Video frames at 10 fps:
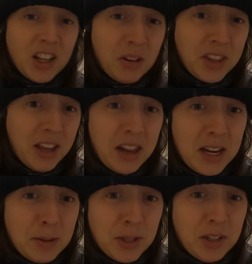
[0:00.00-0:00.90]
I don't think
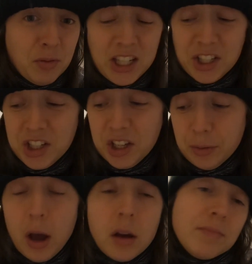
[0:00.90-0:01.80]
anybody really
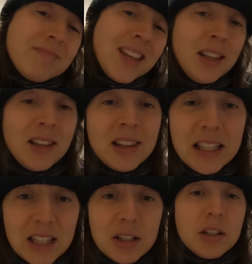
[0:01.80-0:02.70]
knew. Um,
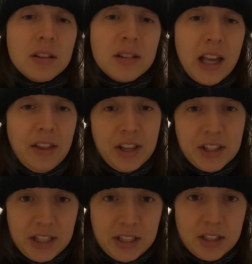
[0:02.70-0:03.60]
they did it, yeah, they
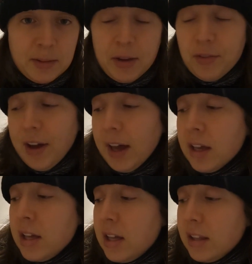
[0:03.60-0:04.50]
did, to be fair.
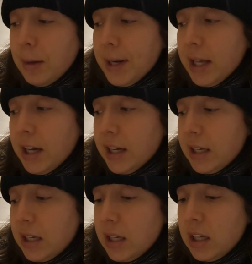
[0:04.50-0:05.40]
They were
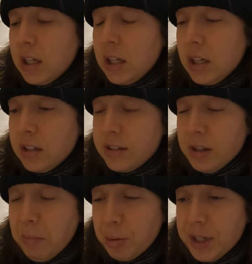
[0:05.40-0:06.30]
like, at
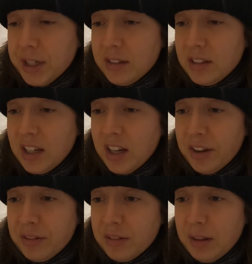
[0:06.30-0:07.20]
some point, you
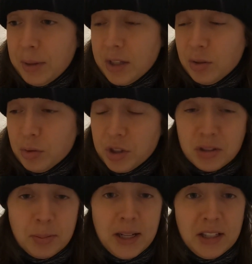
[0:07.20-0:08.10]
know, they were like, Dawn
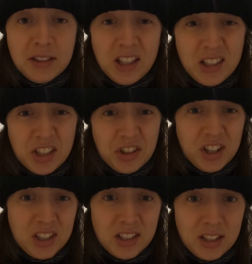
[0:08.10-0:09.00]
looks a bit
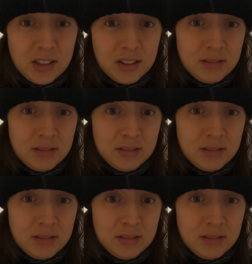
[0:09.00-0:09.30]
disinterested.